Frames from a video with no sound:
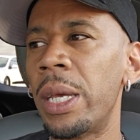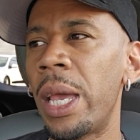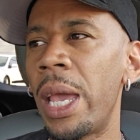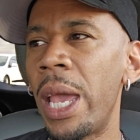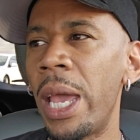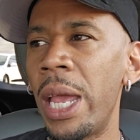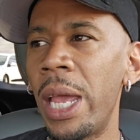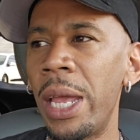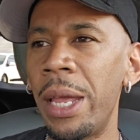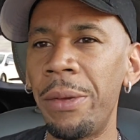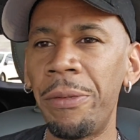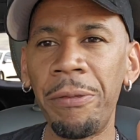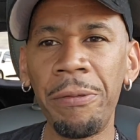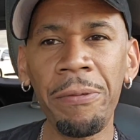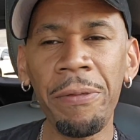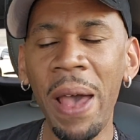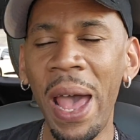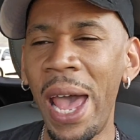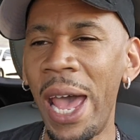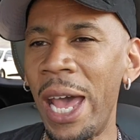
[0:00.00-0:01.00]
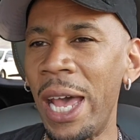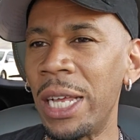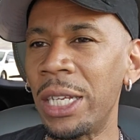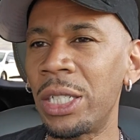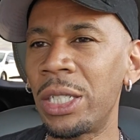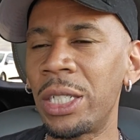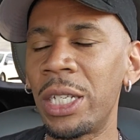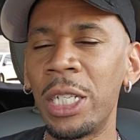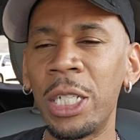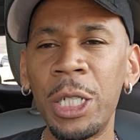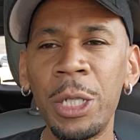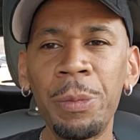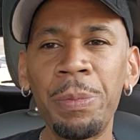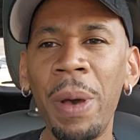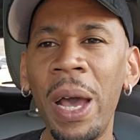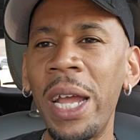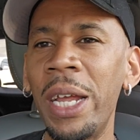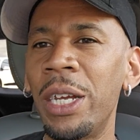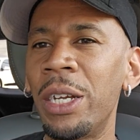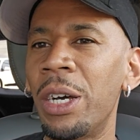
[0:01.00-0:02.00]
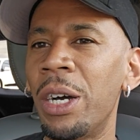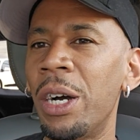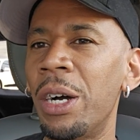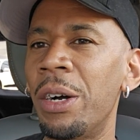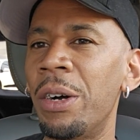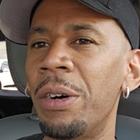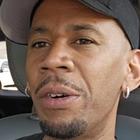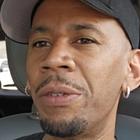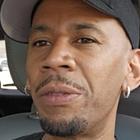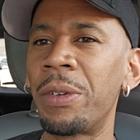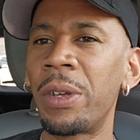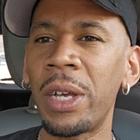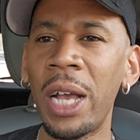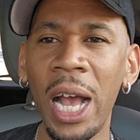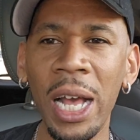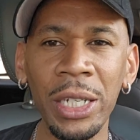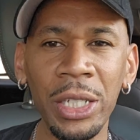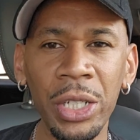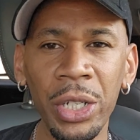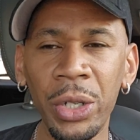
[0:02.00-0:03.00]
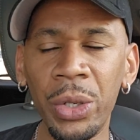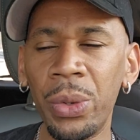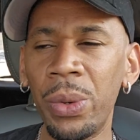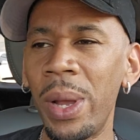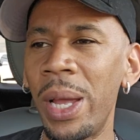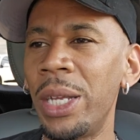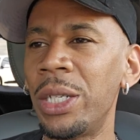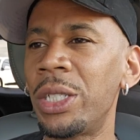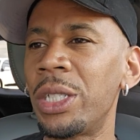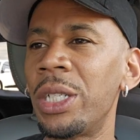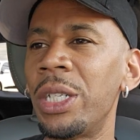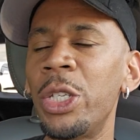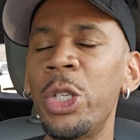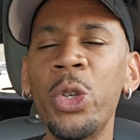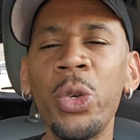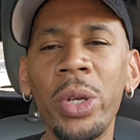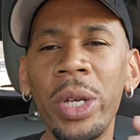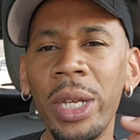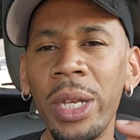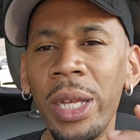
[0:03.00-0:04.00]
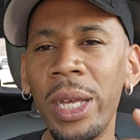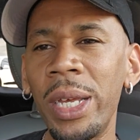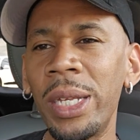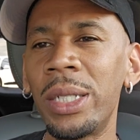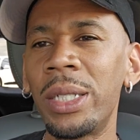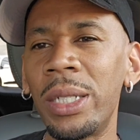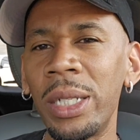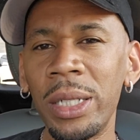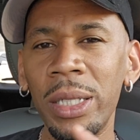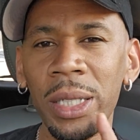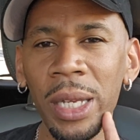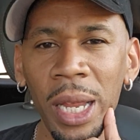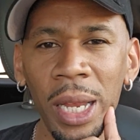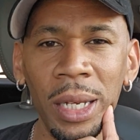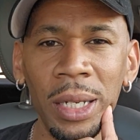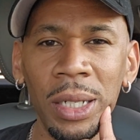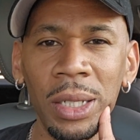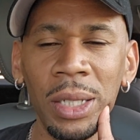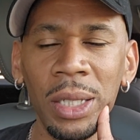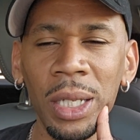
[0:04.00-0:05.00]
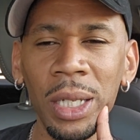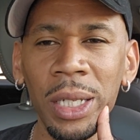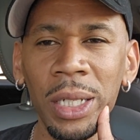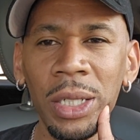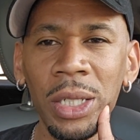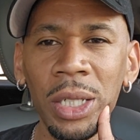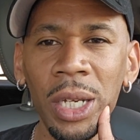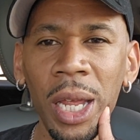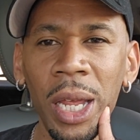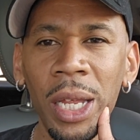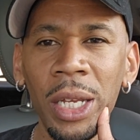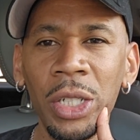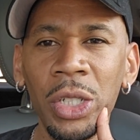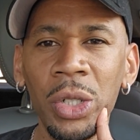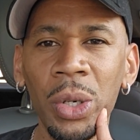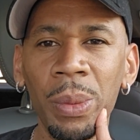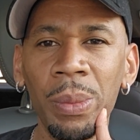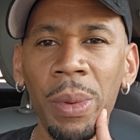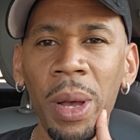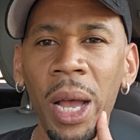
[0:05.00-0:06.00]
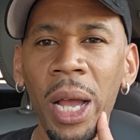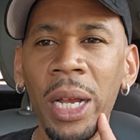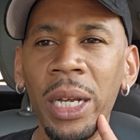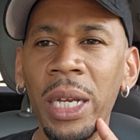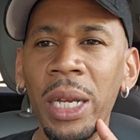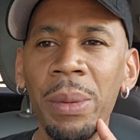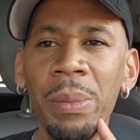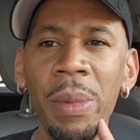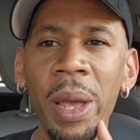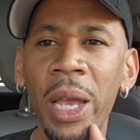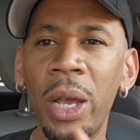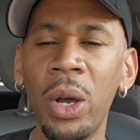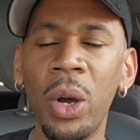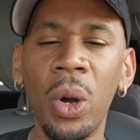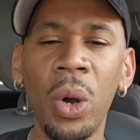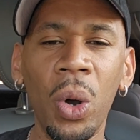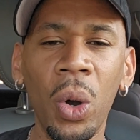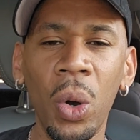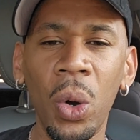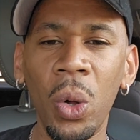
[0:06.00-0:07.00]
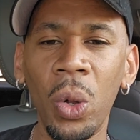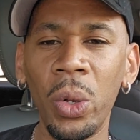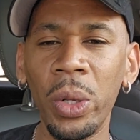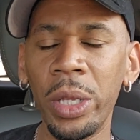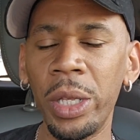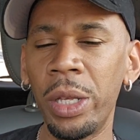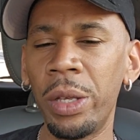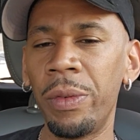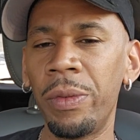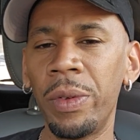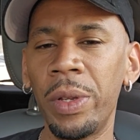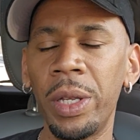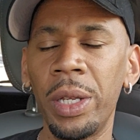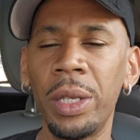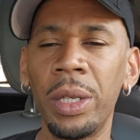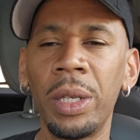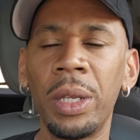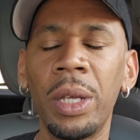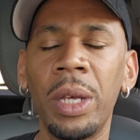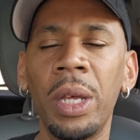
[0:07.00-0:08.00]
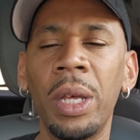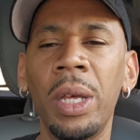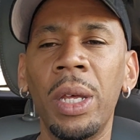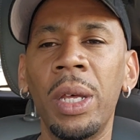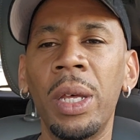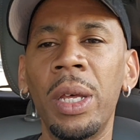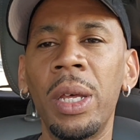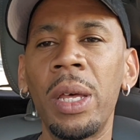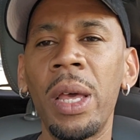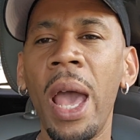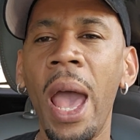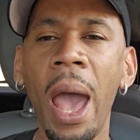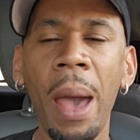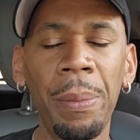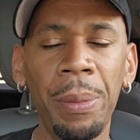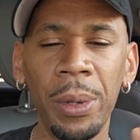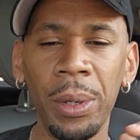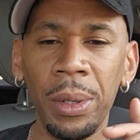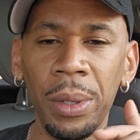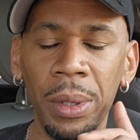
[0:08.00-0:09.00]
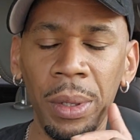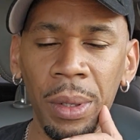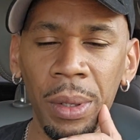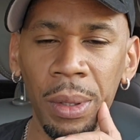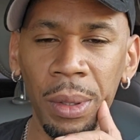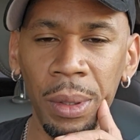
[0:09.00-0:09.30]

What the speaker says: a fast, in spite of consecration, you can instantaneously change your mind and make a whole evening happen